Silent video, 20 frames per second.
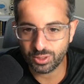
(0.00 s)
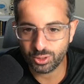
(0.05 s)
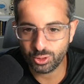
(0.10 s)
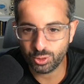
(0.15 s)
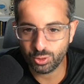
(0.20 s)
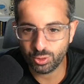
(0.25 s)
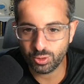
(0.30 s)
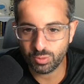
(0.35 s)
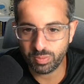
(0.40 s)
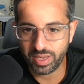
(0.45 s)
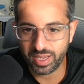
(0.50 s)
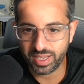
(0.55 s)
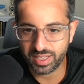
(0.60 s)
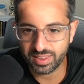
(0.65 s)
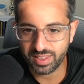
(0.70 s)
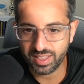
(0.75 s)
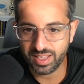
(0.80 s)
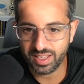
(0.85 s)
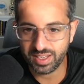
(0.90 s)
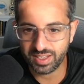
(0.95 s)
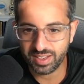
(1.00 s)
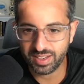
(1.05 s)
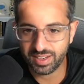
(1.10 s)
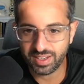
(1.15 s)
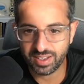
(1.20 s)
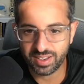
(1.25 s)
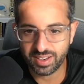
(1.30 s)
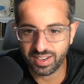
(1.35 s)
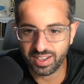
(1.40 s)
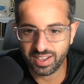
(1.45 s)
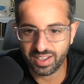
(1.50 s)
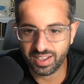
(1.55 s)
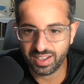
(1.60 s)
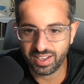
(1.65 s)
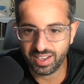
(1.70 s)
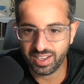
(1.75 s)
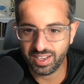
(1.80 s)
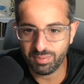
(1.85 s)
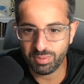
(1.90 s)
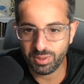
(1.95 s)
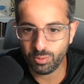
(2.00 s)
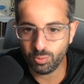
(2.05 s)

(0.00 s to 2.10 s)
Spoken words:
shoes back then, I'd be